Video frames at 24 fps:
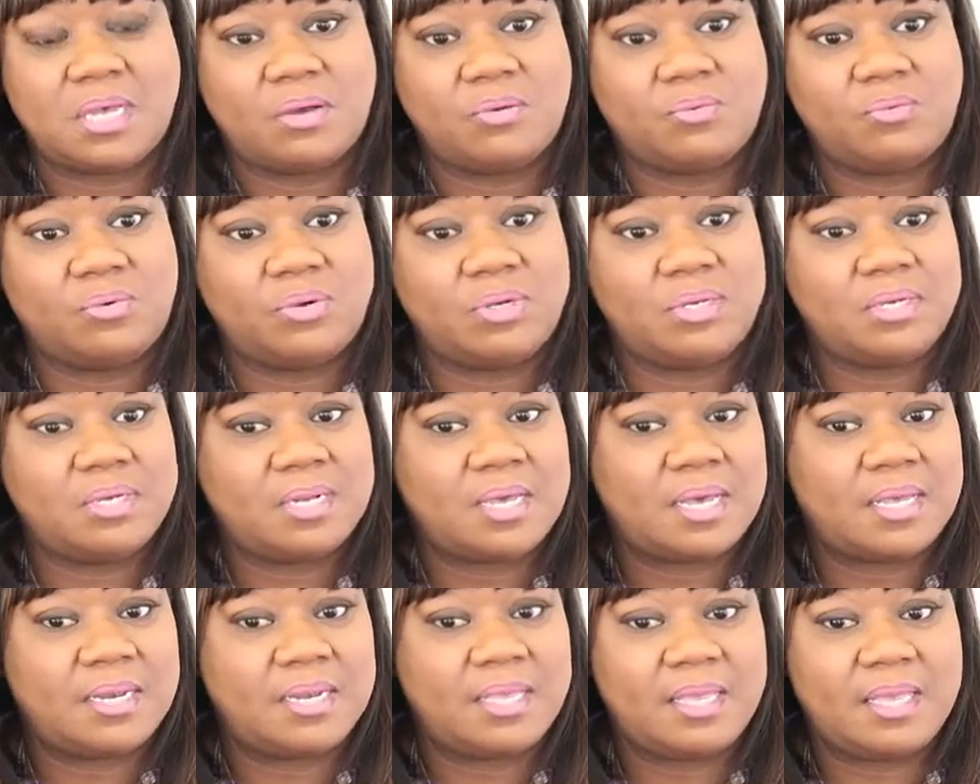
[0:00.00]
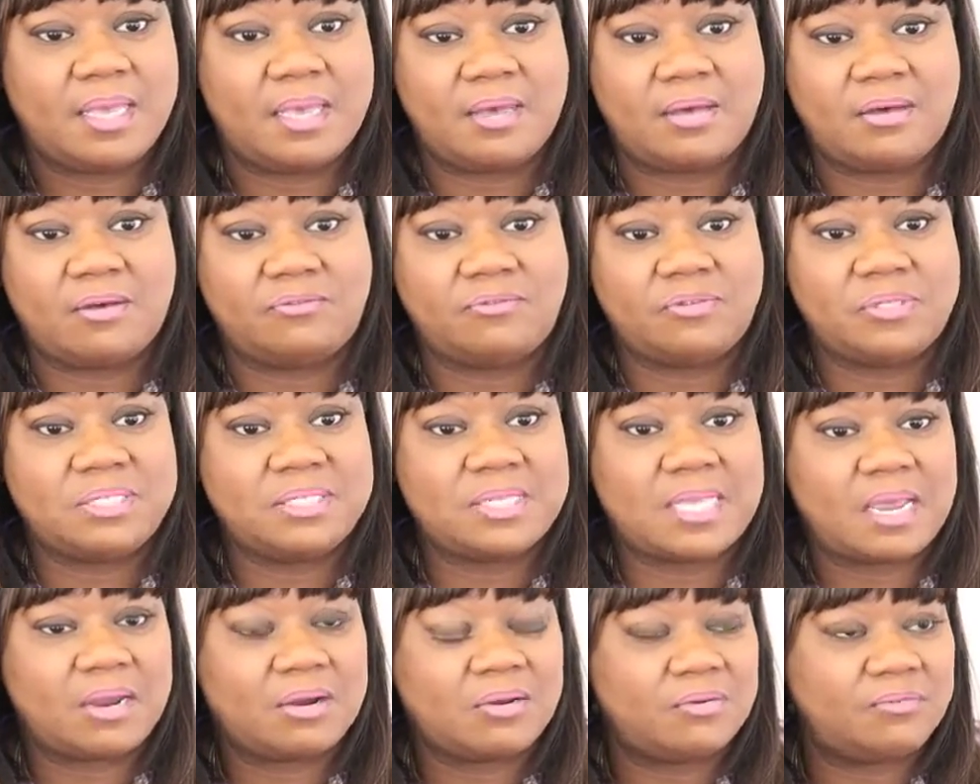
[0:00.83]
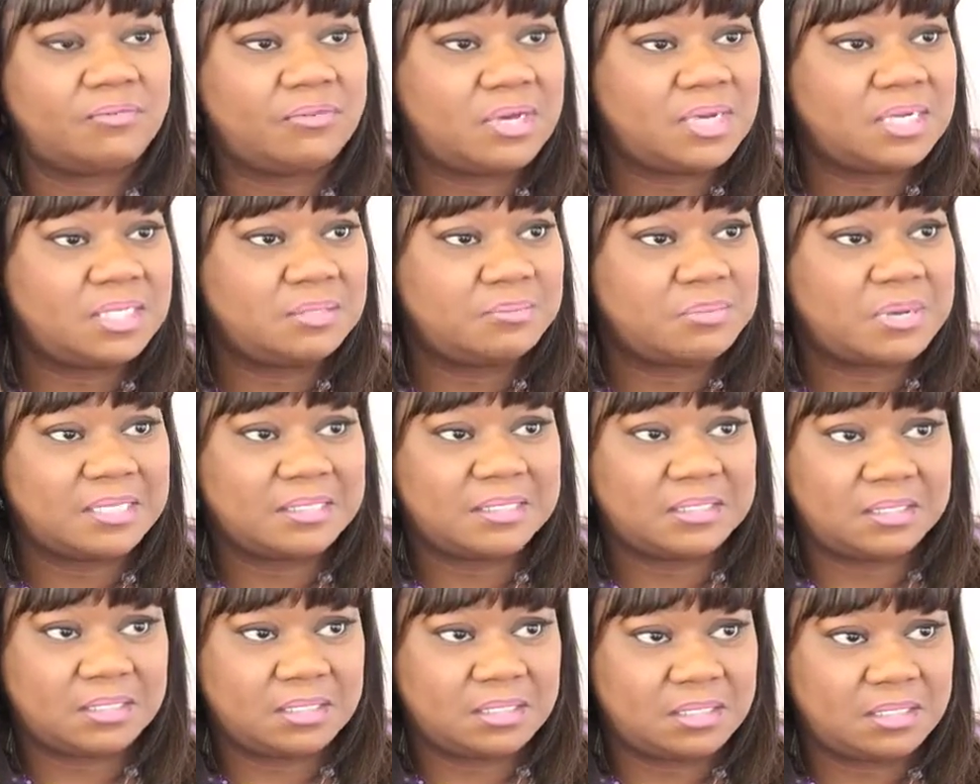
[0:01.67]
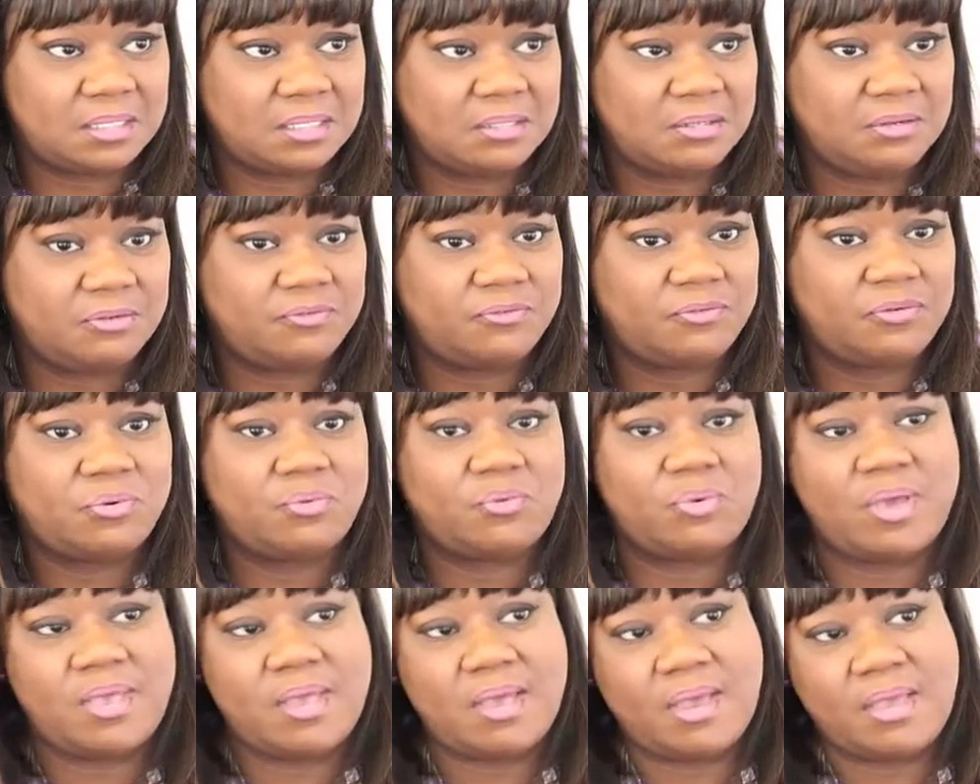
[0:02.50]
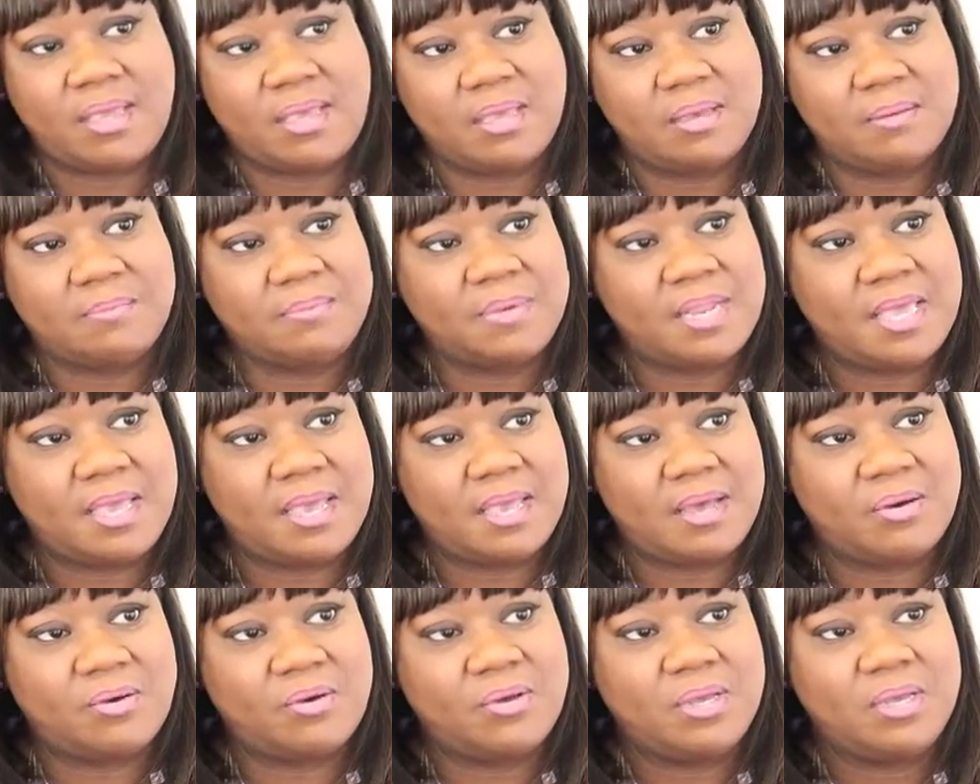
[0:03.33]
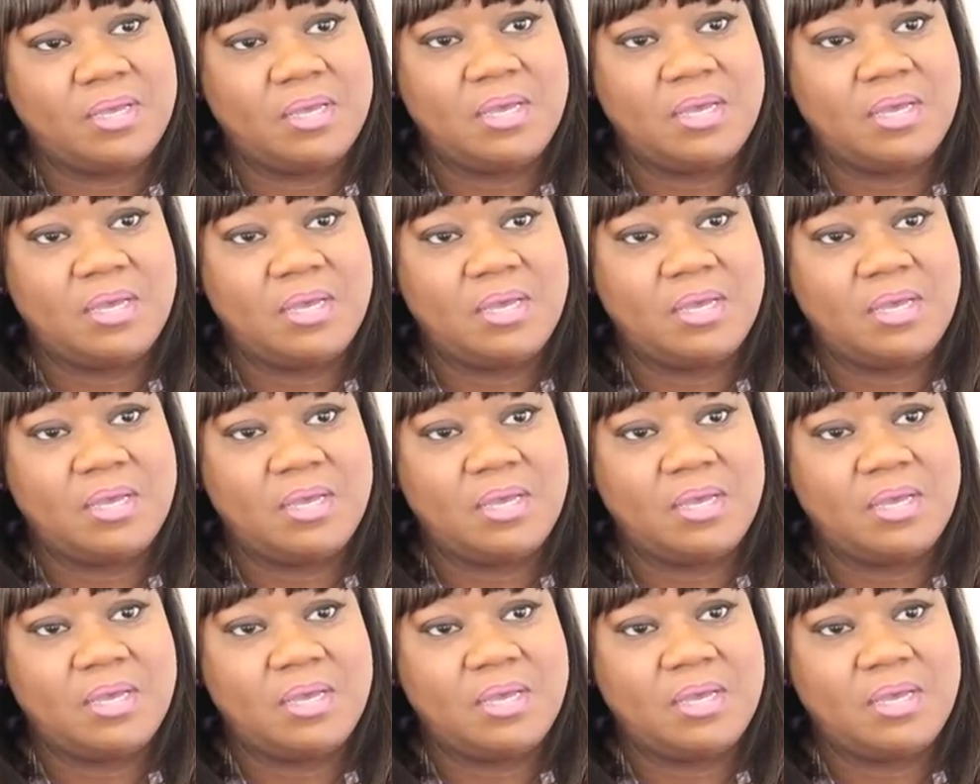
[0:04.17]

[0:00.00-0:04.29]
I would not have sacrificed my son for where I am now.